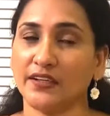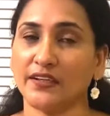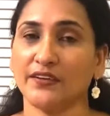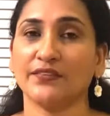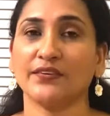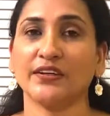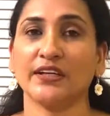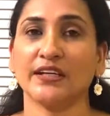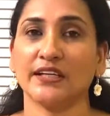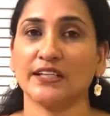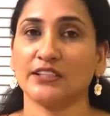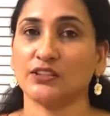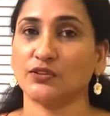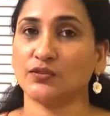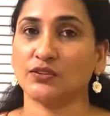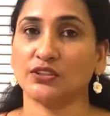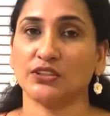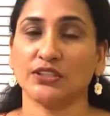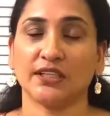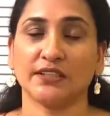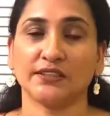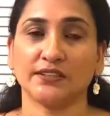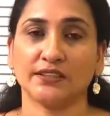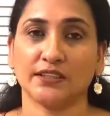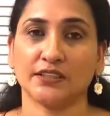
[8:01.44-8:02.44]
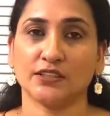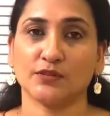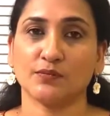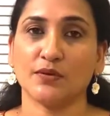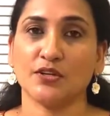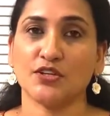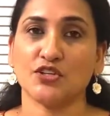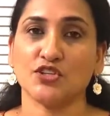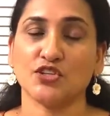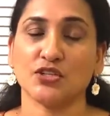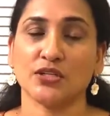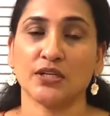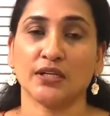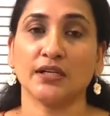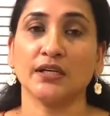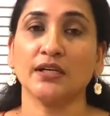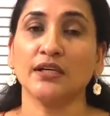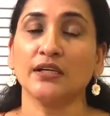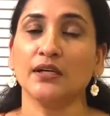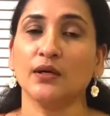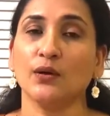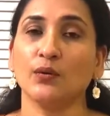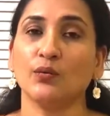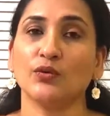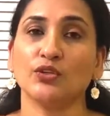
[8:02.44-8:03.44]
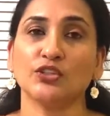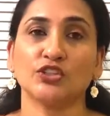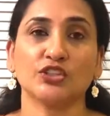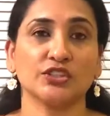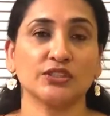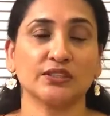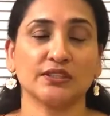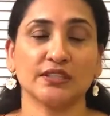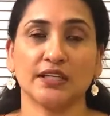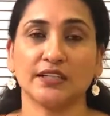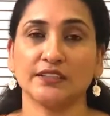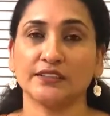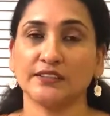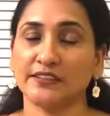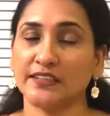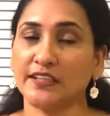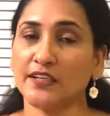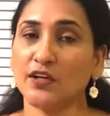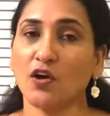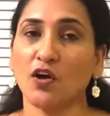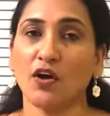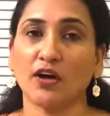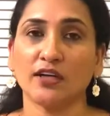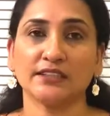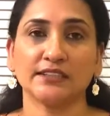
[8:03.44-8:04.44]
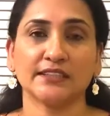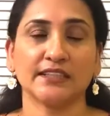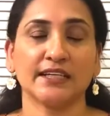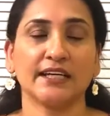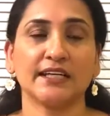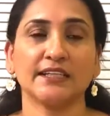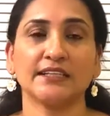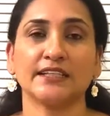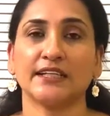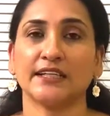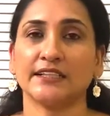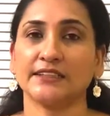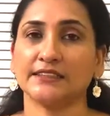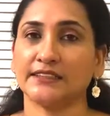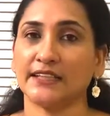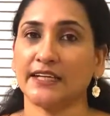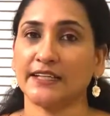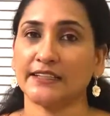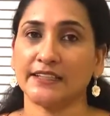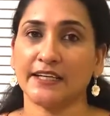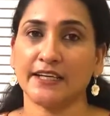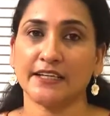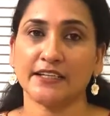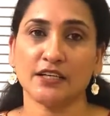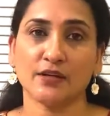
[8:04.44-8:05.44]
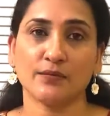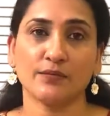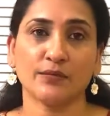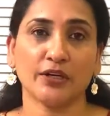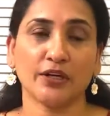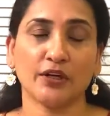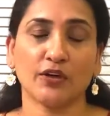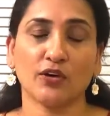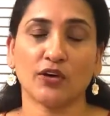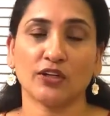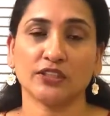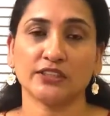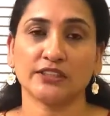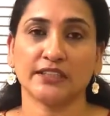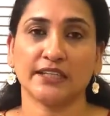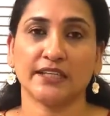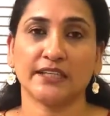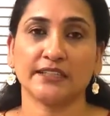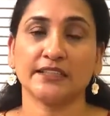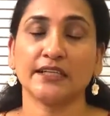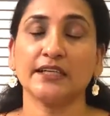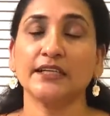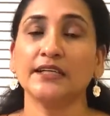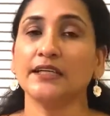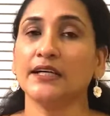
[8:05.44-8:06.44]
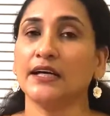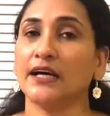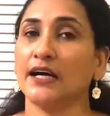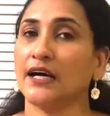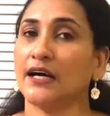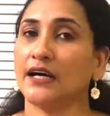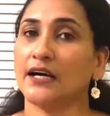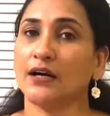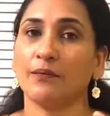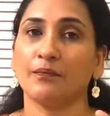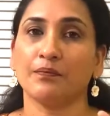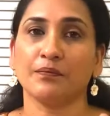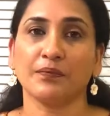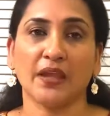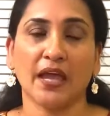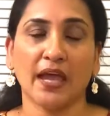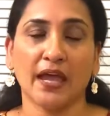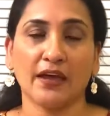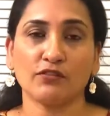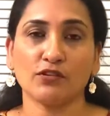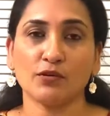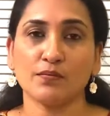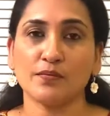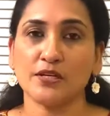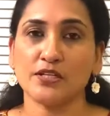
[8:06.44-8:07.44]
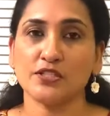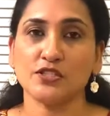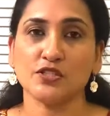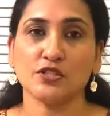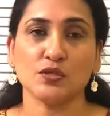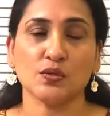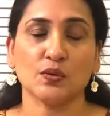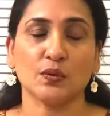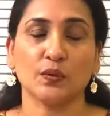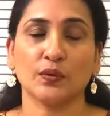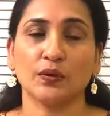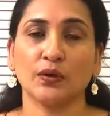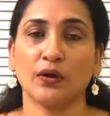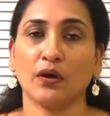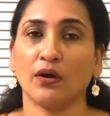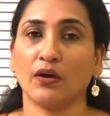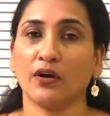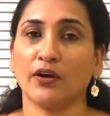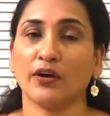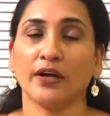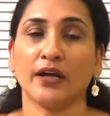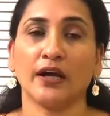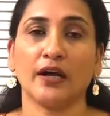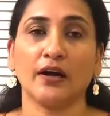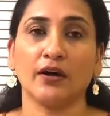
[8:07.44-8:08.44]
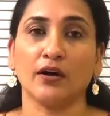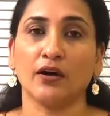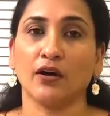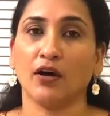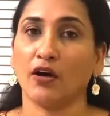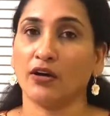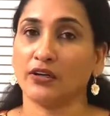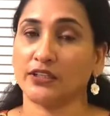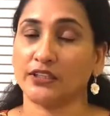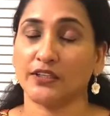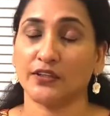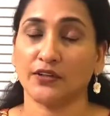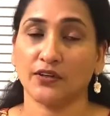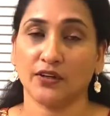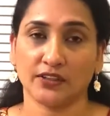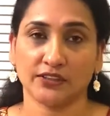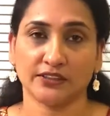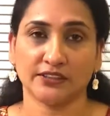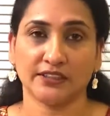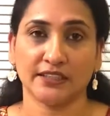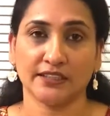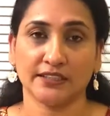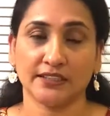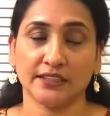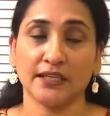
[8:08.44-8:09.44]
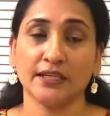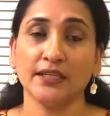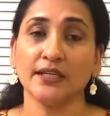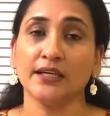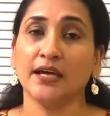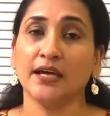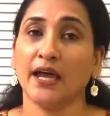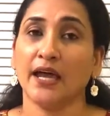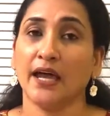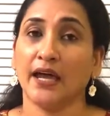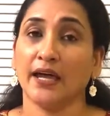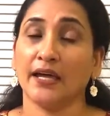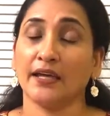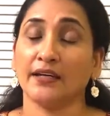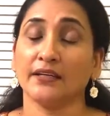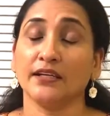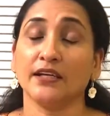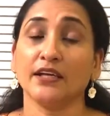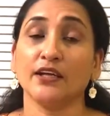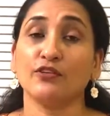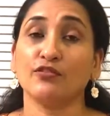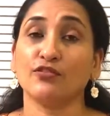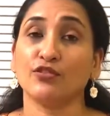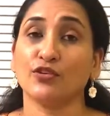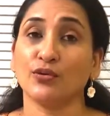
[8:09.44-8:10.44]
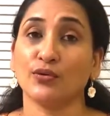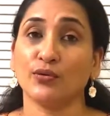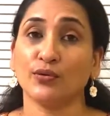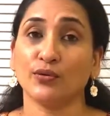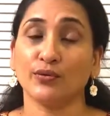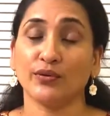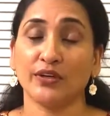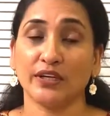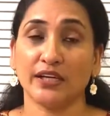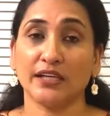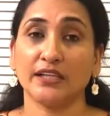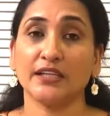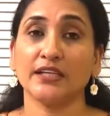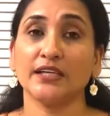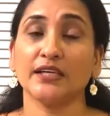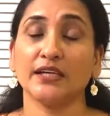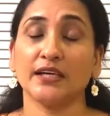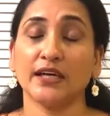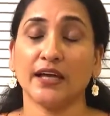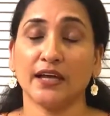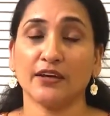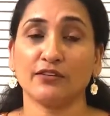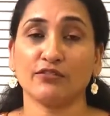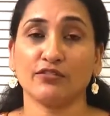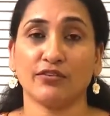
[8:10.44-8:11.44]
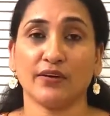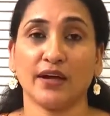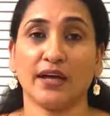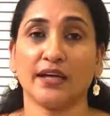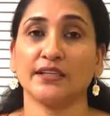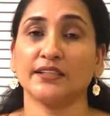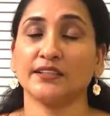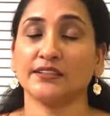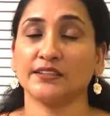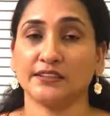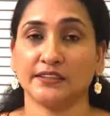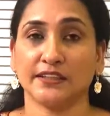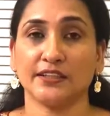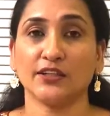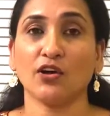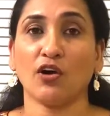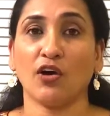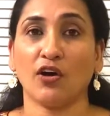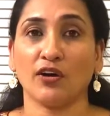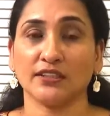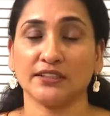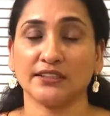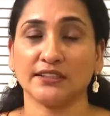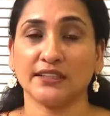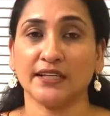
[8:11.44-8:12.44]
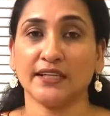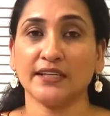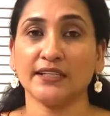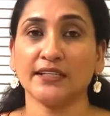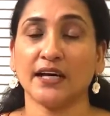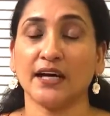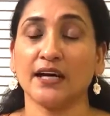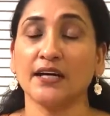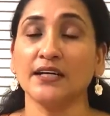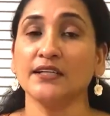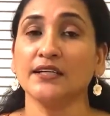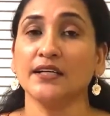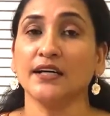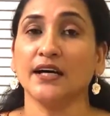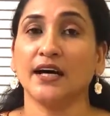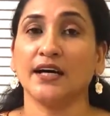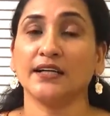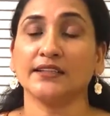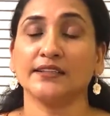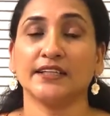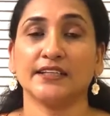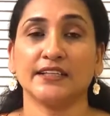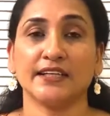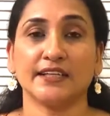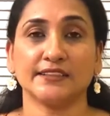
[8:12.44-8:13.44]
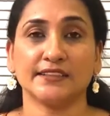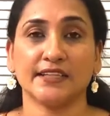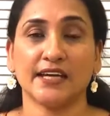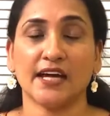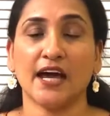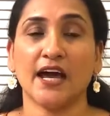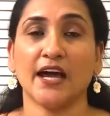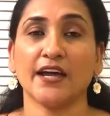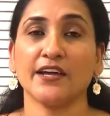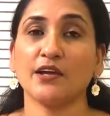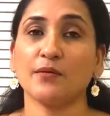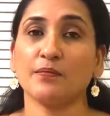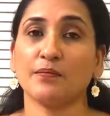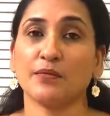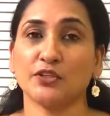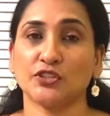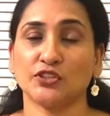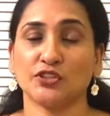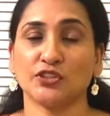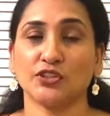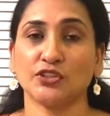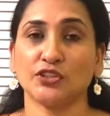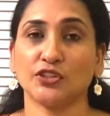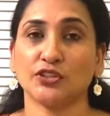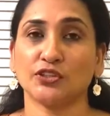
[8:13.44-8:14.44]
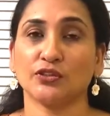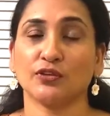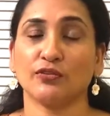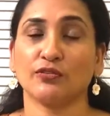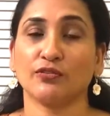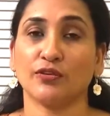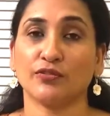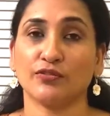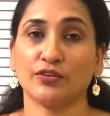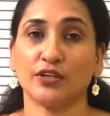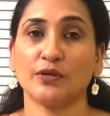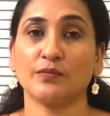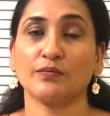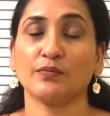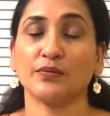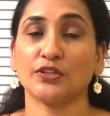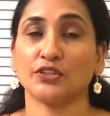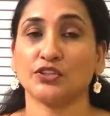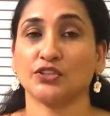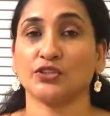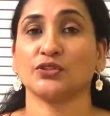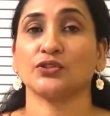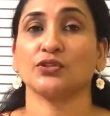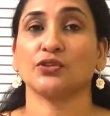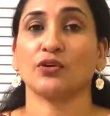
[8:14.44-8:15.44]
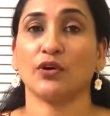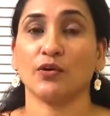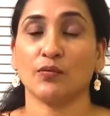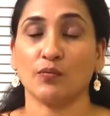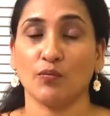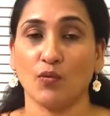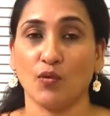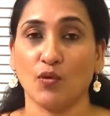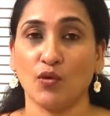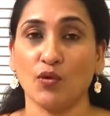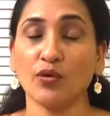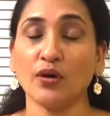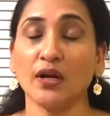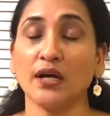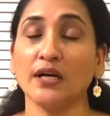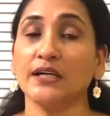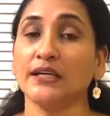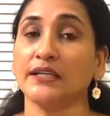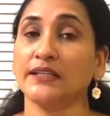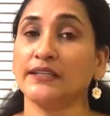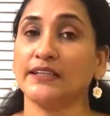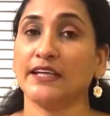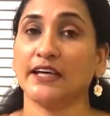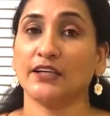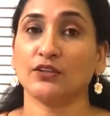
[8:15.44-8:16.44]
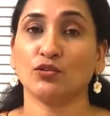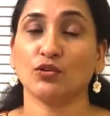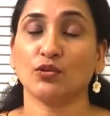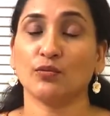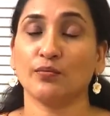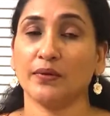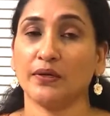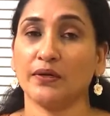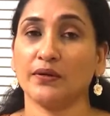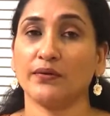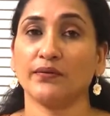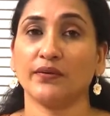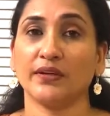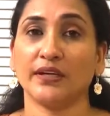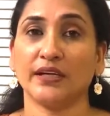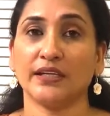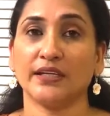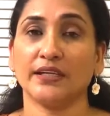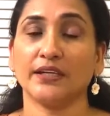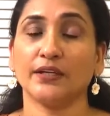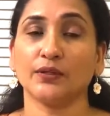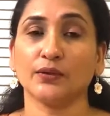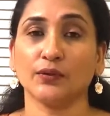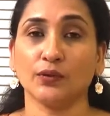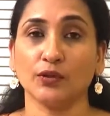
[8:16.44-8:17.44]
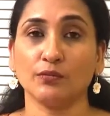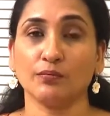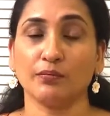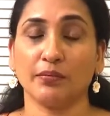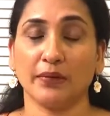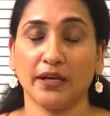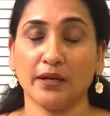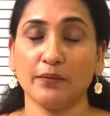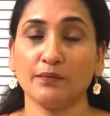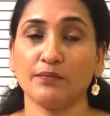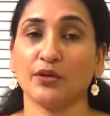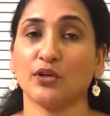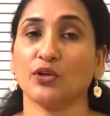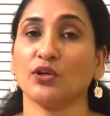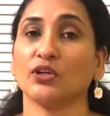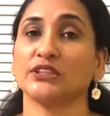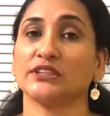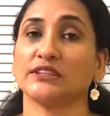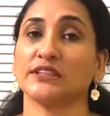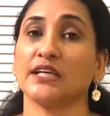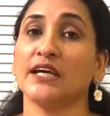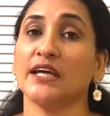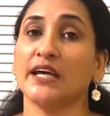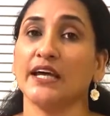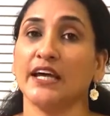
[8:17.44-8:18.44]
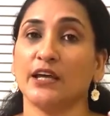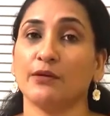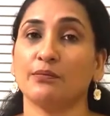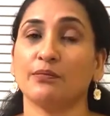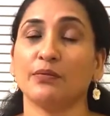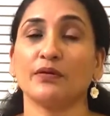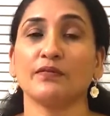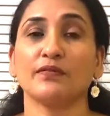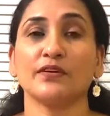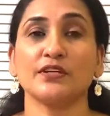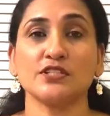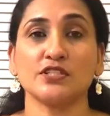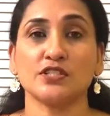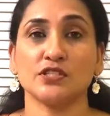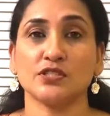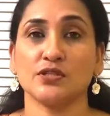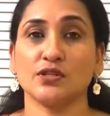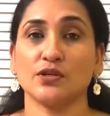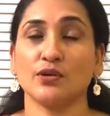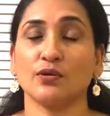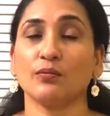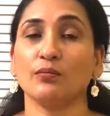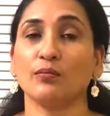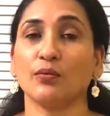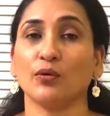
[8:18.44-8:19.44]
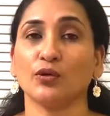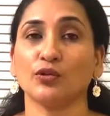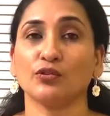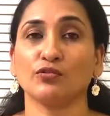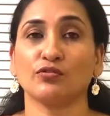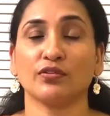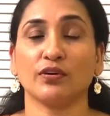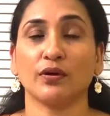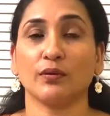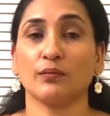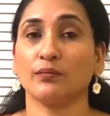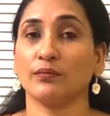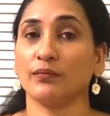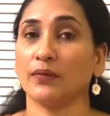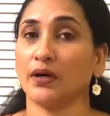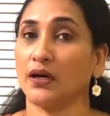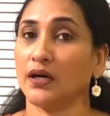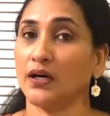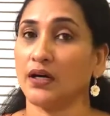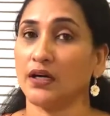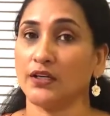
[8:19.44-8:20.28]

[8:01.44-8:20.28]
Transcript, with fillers: ingredients which I just mentioned, which is uh, zinc oxide, uh, titanium dioxide, um, avobenzone or uh, octinoxate and if you really can find a zinc oxide uh, uh that has a higher percentage of 15% or more that would be really a good bet because it prevents you both from